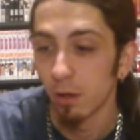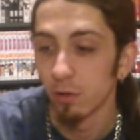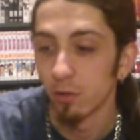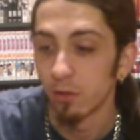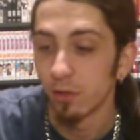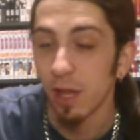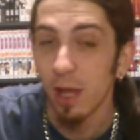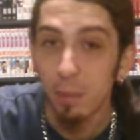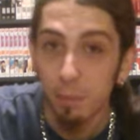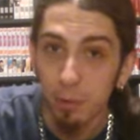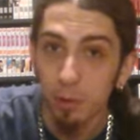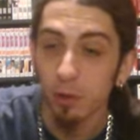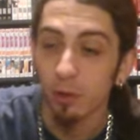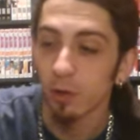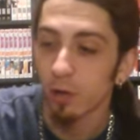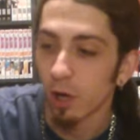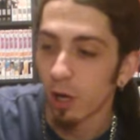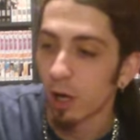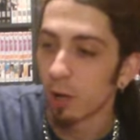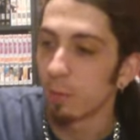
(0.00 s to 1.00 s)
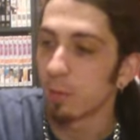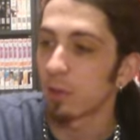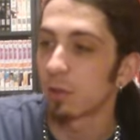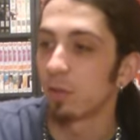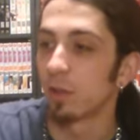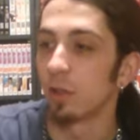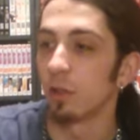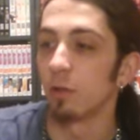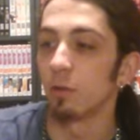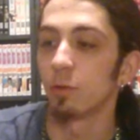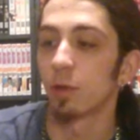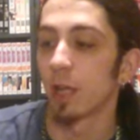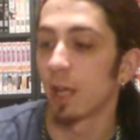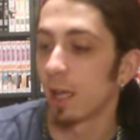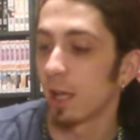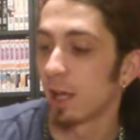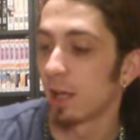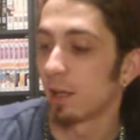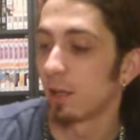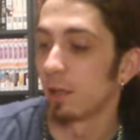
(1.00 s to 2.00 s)
the sampler comics that you
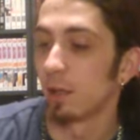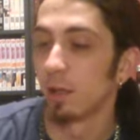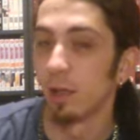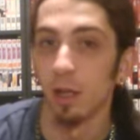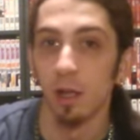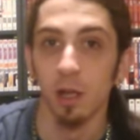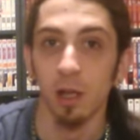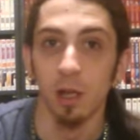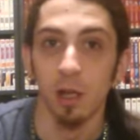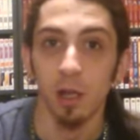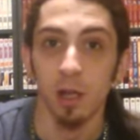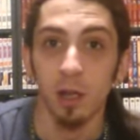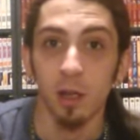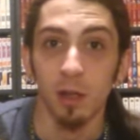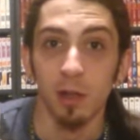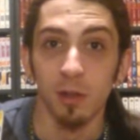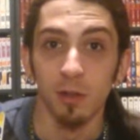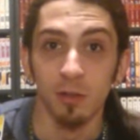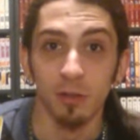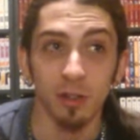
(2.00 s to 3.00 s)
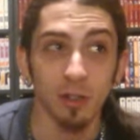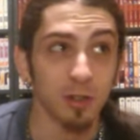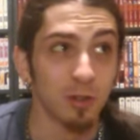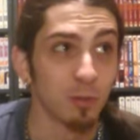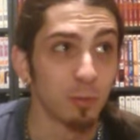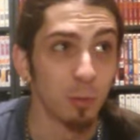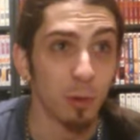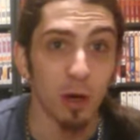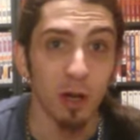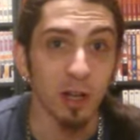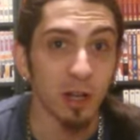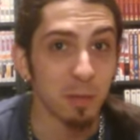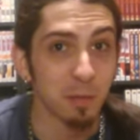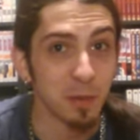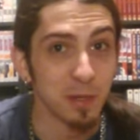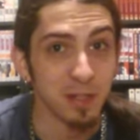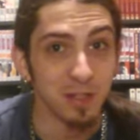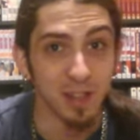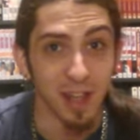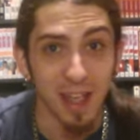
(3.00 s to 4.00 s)
can just walk
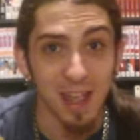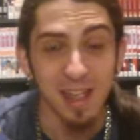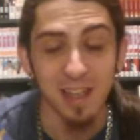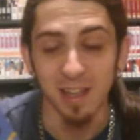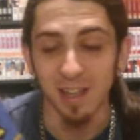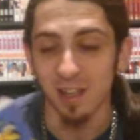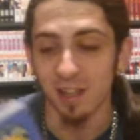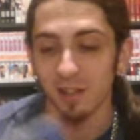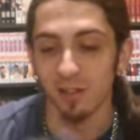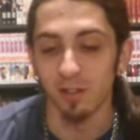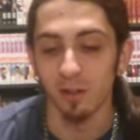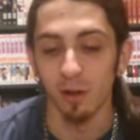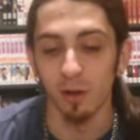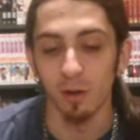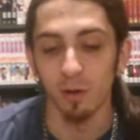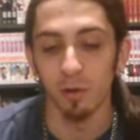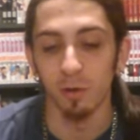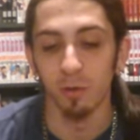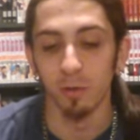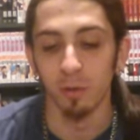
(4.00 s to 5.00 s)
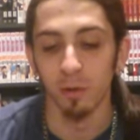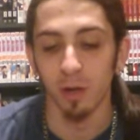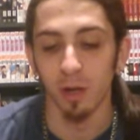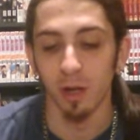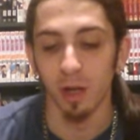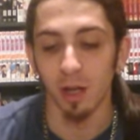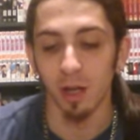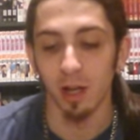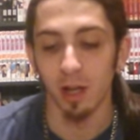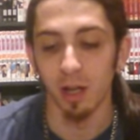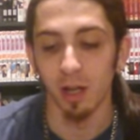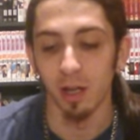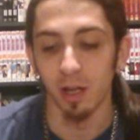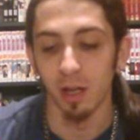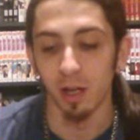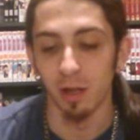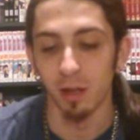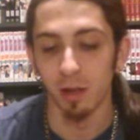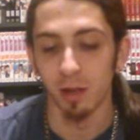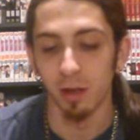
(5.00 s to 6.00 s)
up and take. So
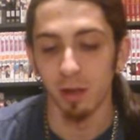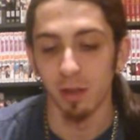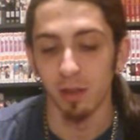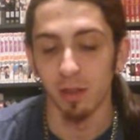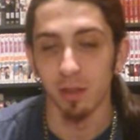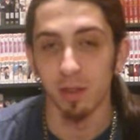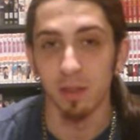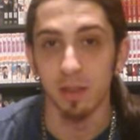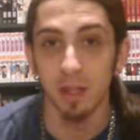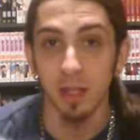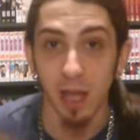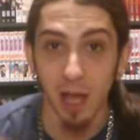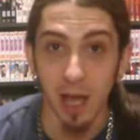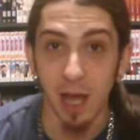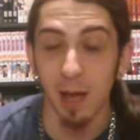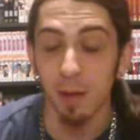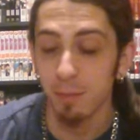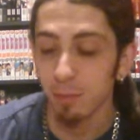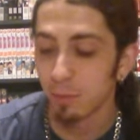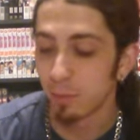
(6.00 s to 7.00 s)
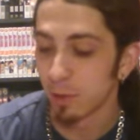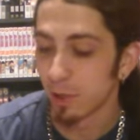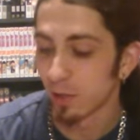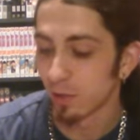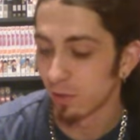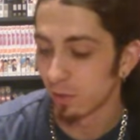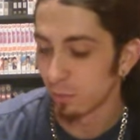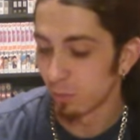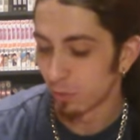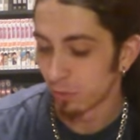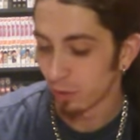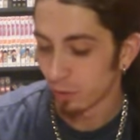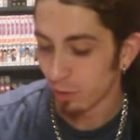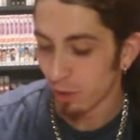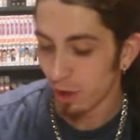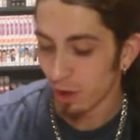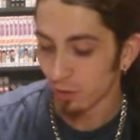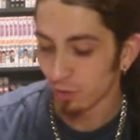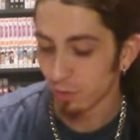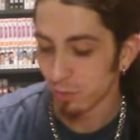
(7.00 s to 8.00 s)
uh, the abs, because he was so
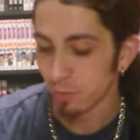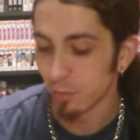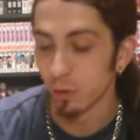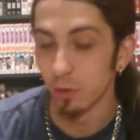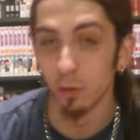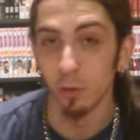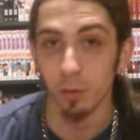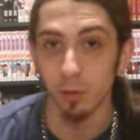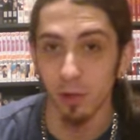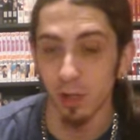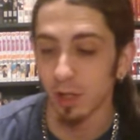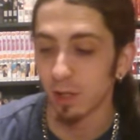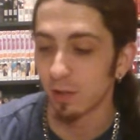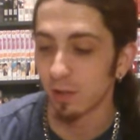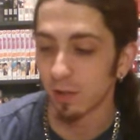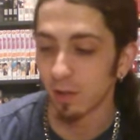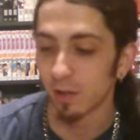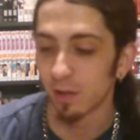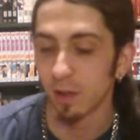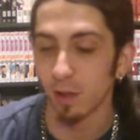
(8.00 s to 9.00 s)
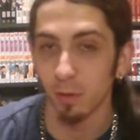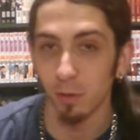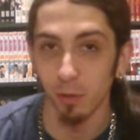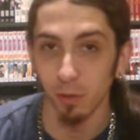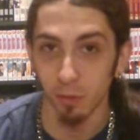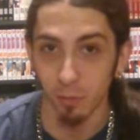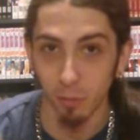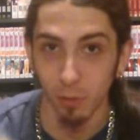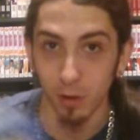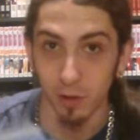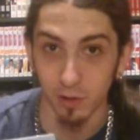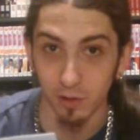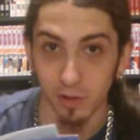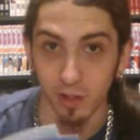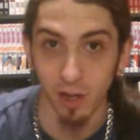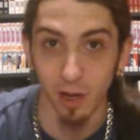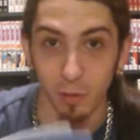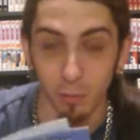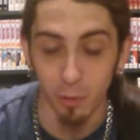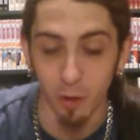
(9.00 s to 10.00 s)
awesome, knew that there were ones
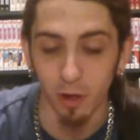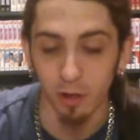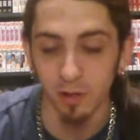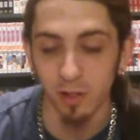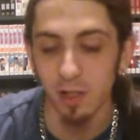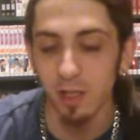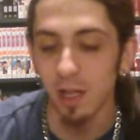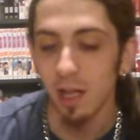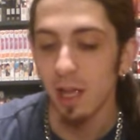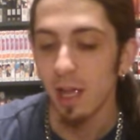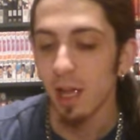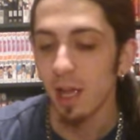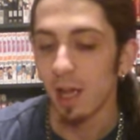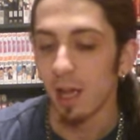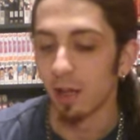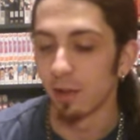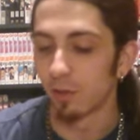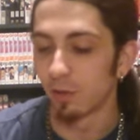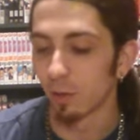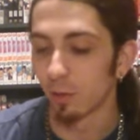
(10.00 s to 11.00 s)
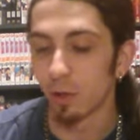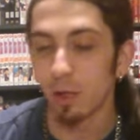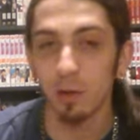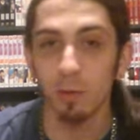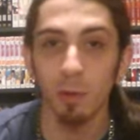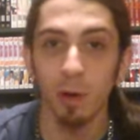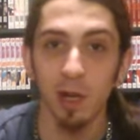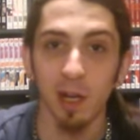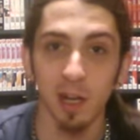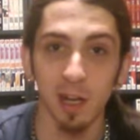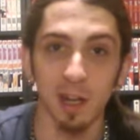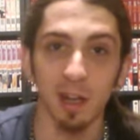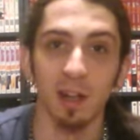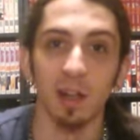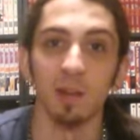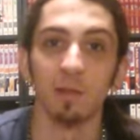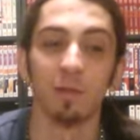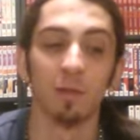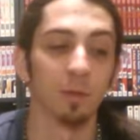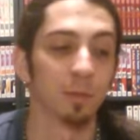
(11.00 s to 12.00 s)
that I wanted, and so he waited in
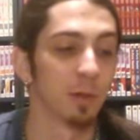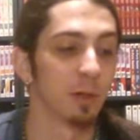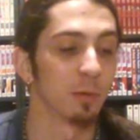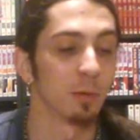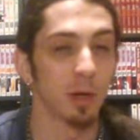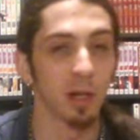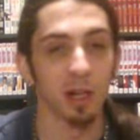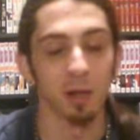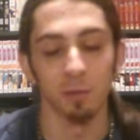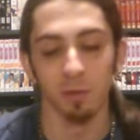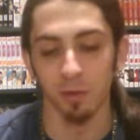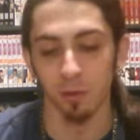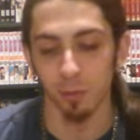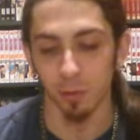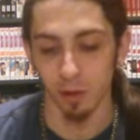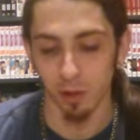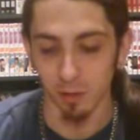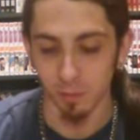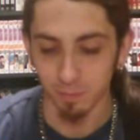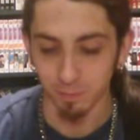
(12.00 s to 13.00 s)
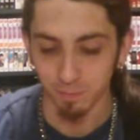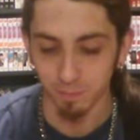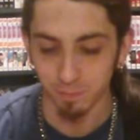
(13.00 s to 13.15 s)
line for me while I was at work.